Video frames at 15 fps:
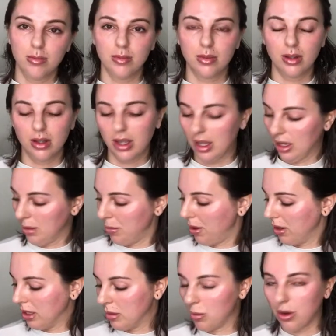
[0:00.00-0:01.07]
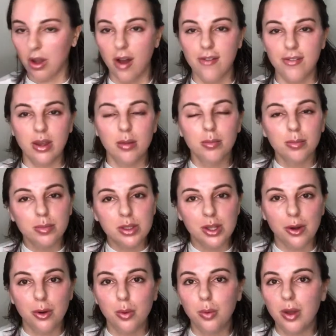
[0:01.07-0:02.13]
Again, I probably need more coffee.
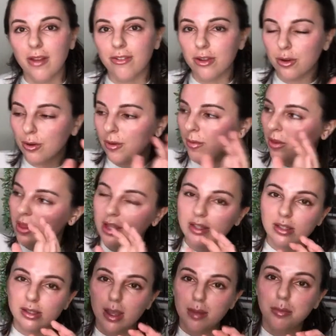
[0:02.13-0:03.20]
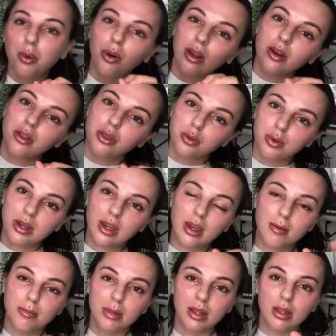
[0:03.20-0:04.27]
So and this is a 0.3
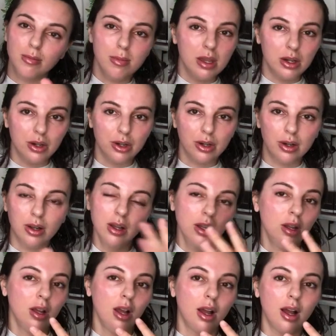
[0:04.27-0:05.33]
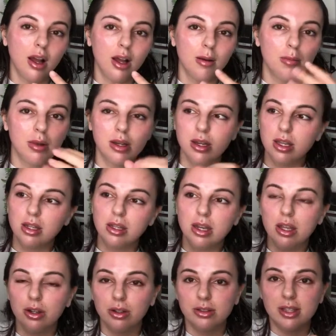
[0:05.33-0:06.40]
millimeter
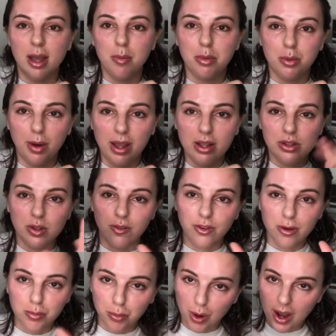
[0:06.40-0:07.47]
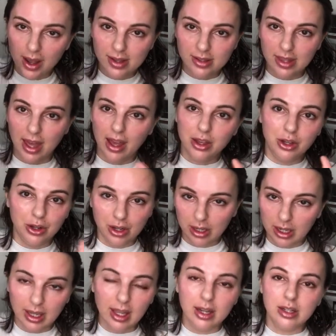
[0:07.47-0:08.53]
needle depth, right? So if you press that, you're going to
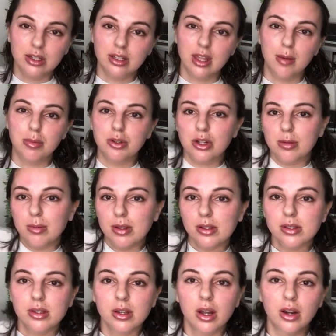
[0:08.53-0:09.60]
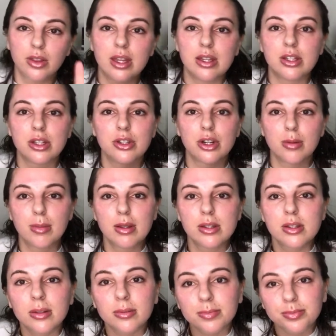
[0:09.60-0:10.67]
get into the epidermis, or into the dermis.